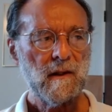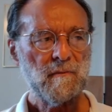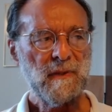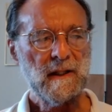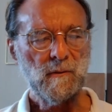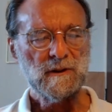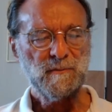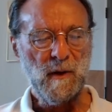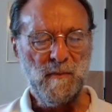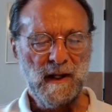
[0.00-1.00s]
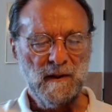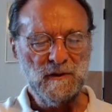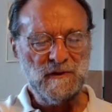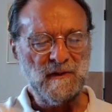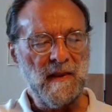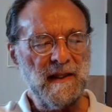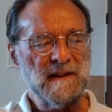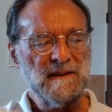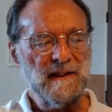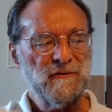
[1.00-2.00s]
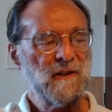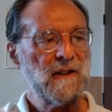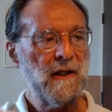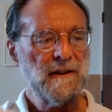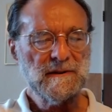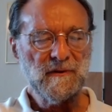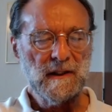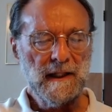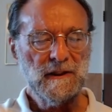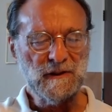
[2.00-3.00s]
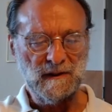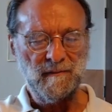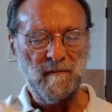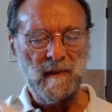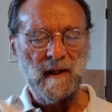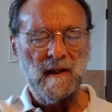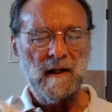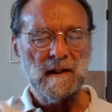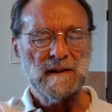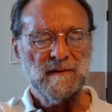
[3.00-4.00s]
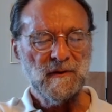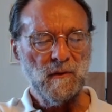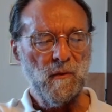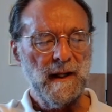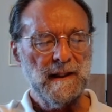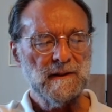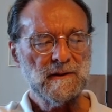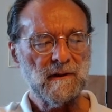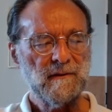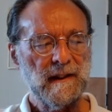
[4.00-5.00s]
But it was proposed that these different kinds of relation are different ways of